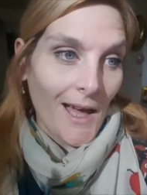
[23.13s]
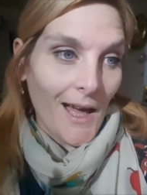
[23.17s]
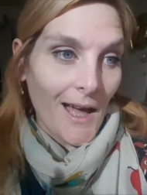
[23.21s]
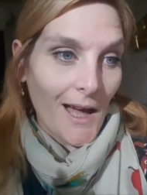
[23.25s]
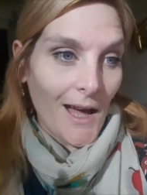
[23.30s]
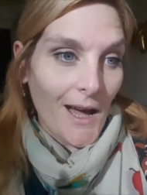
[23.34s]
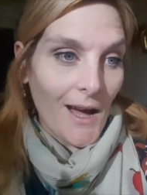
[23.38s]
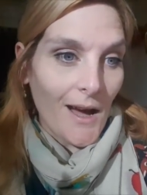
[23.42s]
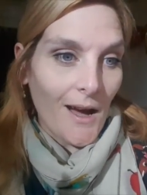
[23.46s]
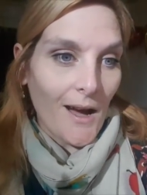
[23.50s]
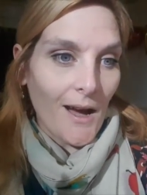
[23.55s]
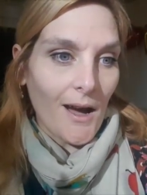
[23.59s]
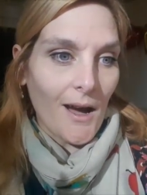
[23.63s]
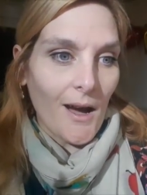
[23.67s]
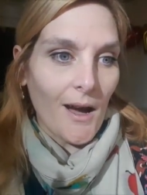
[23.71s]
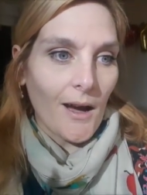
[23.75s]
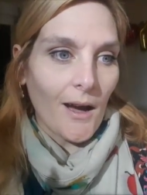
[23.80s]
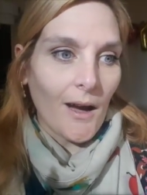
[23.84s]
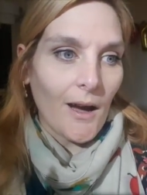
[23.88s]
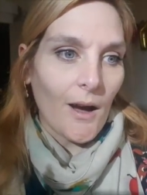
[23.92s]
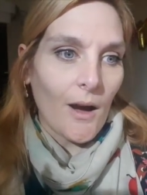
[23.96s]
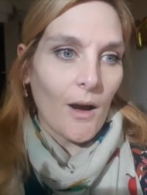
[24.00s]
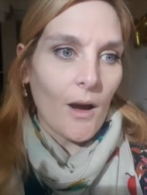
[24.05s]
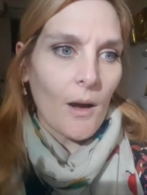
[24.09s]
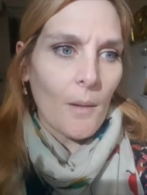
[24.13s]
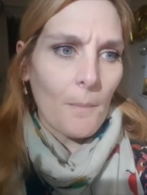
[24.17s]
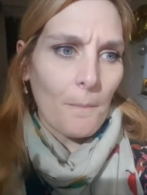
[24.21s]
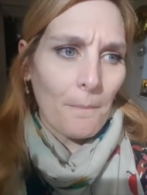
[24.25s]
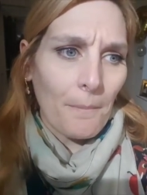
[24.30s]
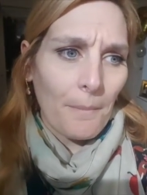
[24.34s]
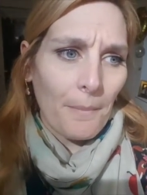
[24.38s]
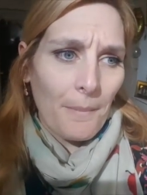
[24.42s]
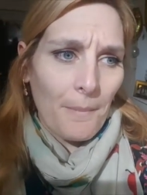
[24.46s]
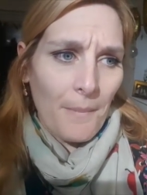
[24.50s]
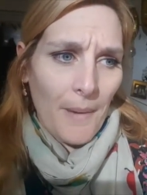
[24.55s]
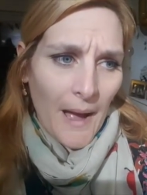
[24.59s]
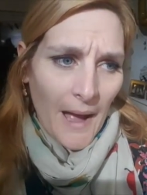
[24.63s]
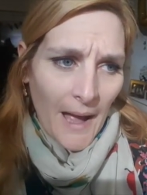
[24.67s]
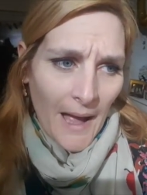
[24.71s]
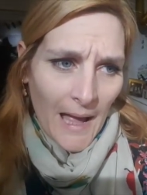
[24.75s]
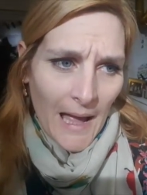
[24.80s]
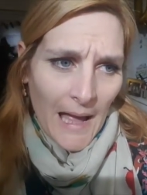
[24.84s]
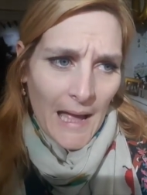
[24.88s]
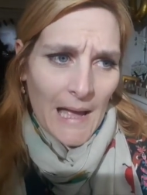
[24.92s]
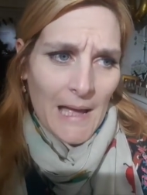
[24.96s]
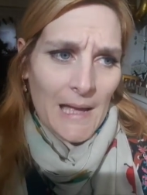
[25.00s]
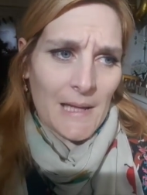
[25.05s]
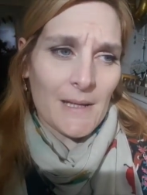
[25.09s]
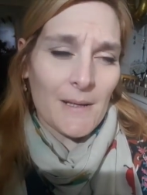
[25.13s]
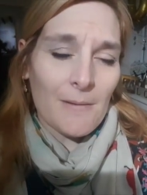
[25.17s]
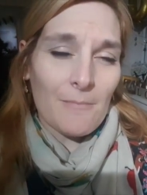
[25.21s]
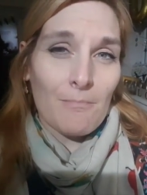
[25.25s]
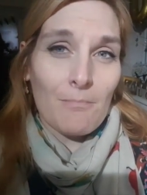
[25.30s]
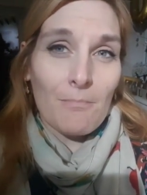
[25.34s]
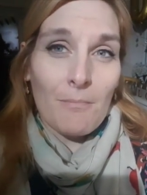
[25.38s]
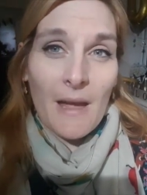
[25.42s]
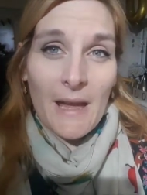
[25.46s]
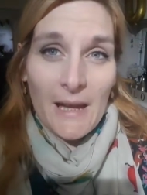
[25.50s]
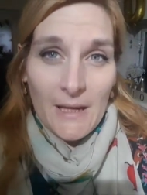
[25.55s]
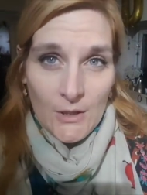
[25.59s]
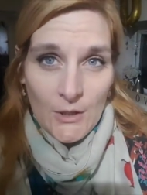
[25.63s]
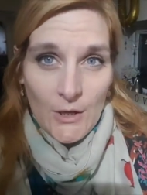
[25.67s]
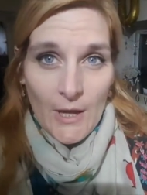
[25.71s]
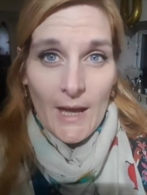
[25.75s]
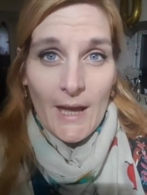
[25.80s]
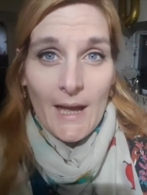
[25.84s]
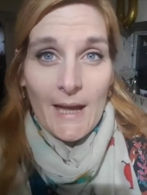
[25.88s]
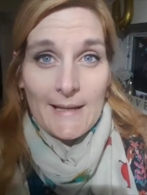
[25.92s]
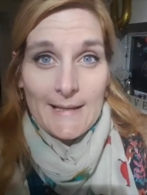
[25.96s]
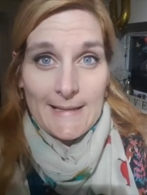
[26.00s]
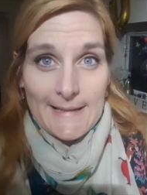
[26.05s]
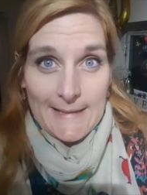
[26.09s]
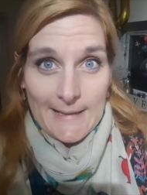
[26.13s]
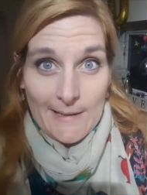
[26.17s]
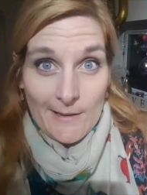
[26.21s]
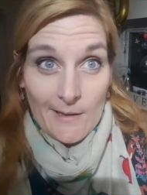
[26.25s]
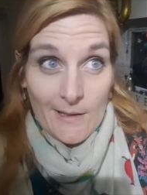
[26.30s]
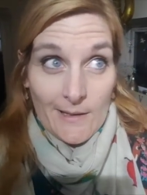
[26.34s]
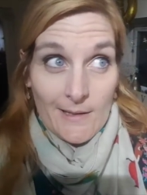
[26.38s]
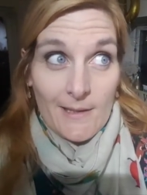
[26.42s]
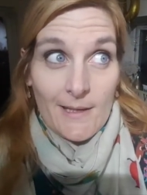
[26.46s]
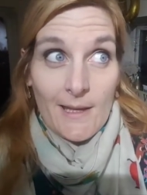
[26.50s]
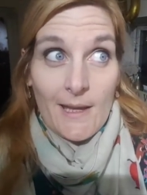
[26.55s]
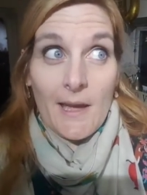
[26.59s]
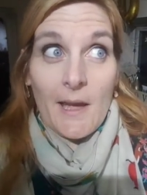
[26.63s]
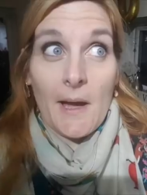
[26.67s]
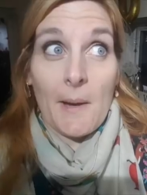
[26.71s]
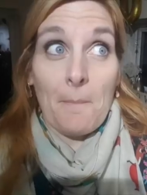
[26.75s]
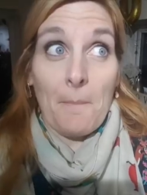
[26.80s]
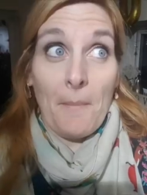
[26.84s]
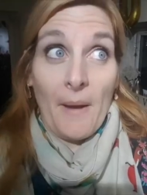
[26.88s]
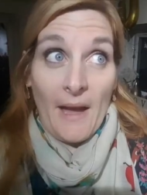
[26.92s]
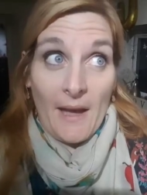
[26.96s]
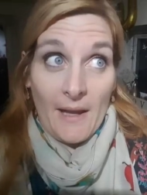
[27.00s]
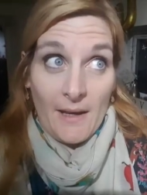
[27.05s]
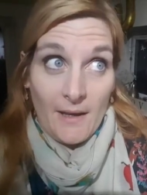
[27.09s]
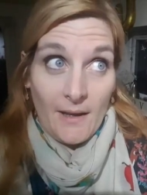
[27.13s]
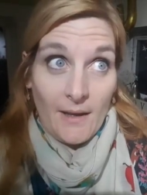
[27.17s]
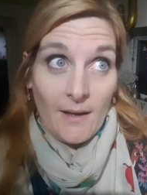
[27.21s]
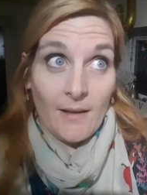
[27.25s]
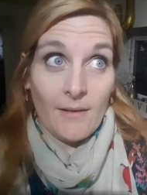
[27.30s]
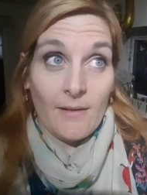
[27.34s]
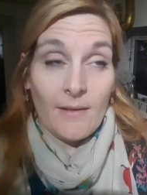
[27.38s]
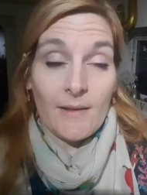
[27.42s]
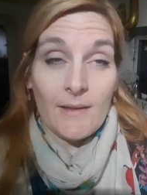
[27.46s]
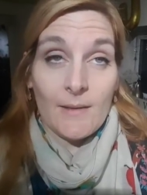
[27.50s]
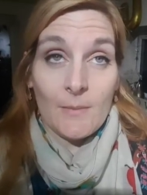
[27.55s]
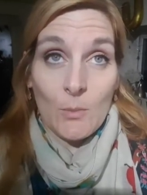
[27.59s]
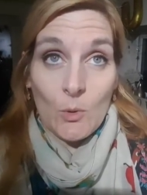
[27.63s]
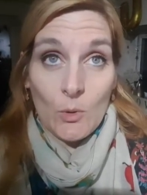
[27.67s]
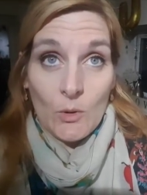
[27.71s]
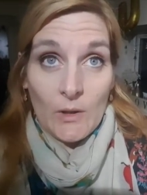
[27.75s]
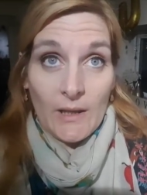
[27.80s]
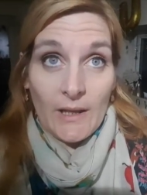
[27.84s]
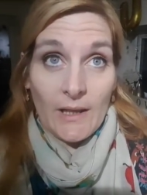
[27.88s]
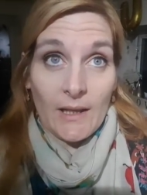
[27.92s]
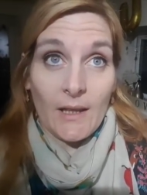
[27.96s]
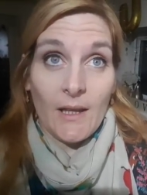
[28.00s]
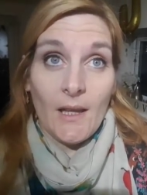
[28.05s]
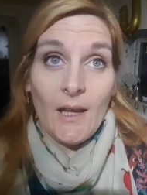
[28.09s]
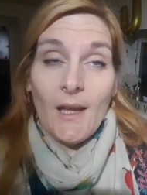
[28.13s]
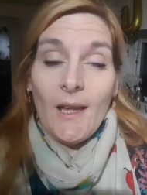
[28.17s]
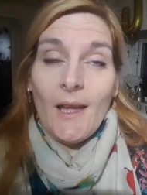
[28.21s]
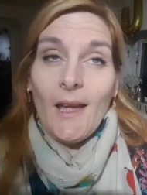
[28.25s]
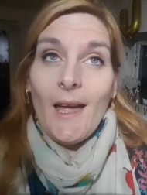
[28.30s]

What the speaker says: Had major anxiety and panic this morning,